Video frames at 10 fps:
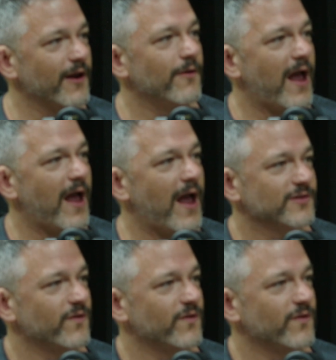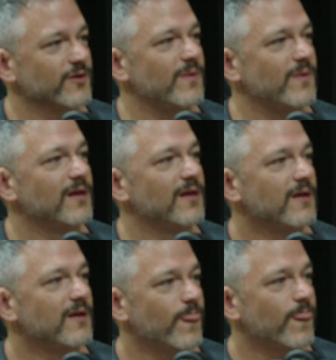how severe it's going to be,
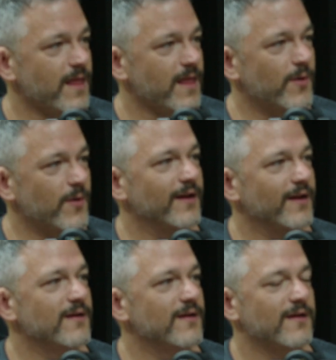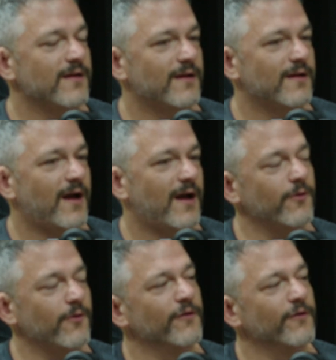but I
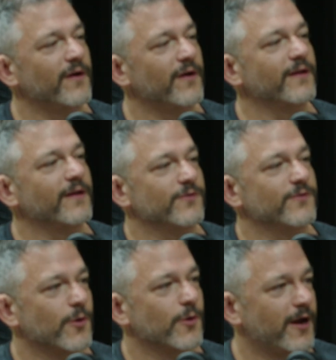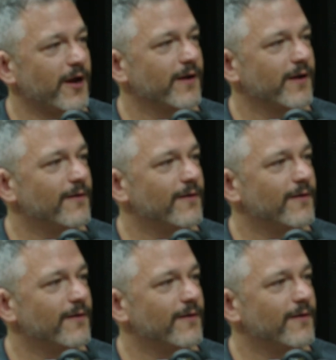don't know if I like that they're showing hair now.